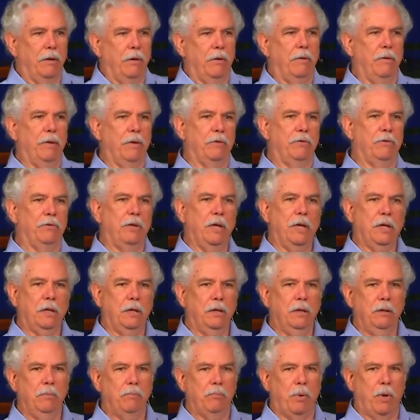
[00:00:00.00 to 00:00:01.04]
The
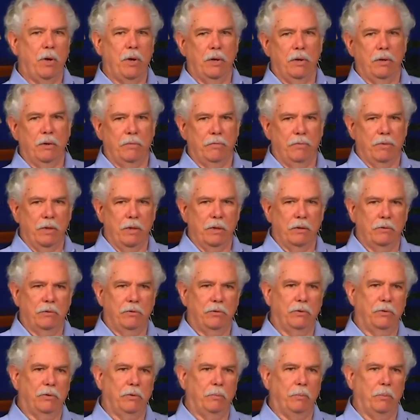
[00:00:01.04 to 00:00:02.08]
second part of
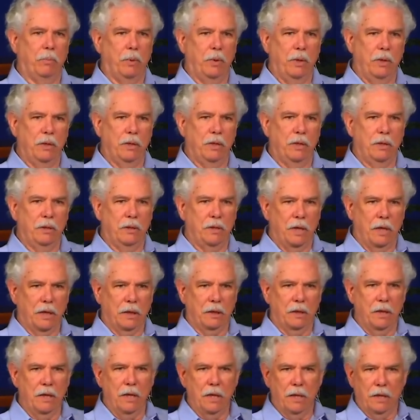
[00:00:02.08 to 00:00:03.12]
this breathing
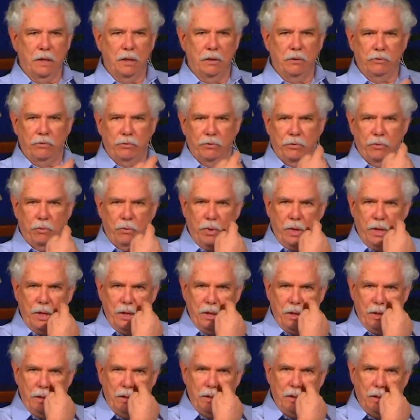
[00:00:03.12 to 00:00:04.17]
technique is 3
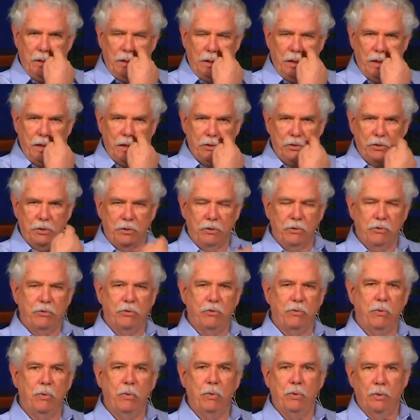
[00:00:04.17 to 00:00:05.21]
inhalations
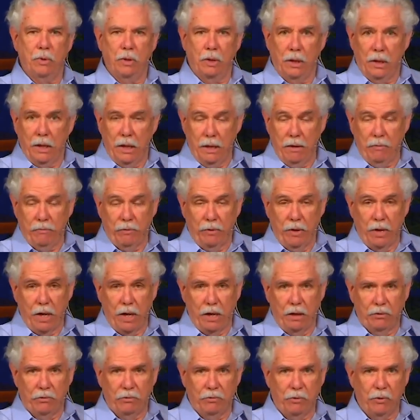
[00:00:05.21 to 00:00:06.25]
through the left
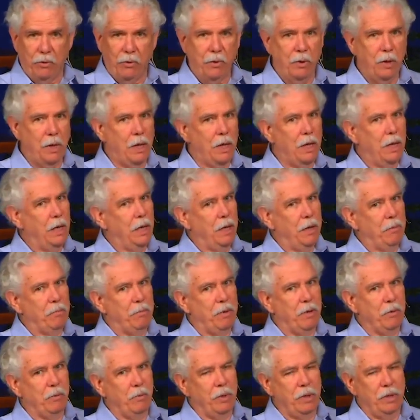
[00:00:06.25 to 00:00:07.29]
nostril,
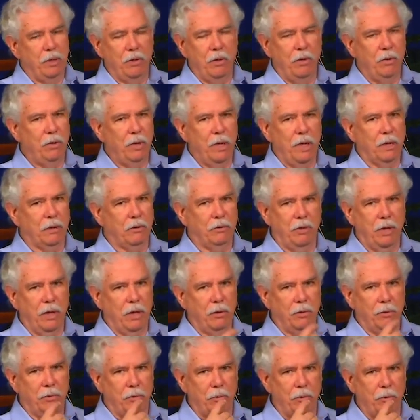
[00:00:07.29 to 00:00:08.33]
but we don't
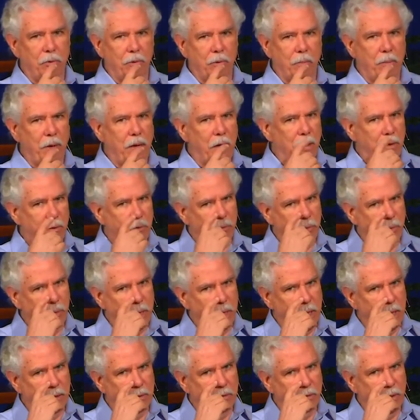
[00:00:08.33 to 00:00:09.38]
exhale through the mouth, we
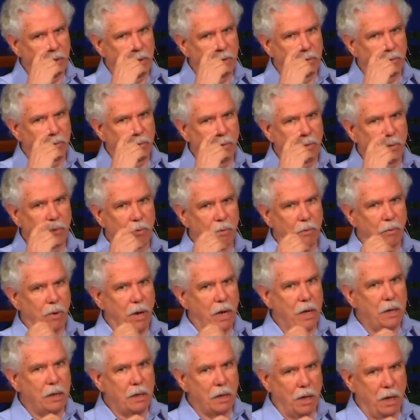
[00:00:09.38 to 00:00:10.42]
exhale through the
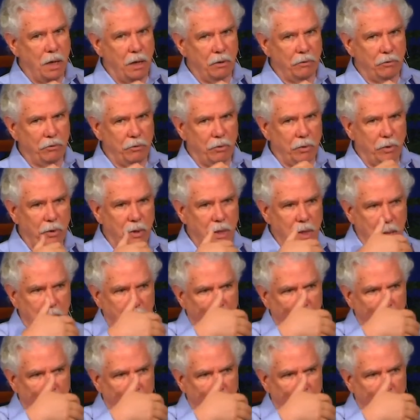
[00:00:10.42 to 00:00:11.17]
right nostril.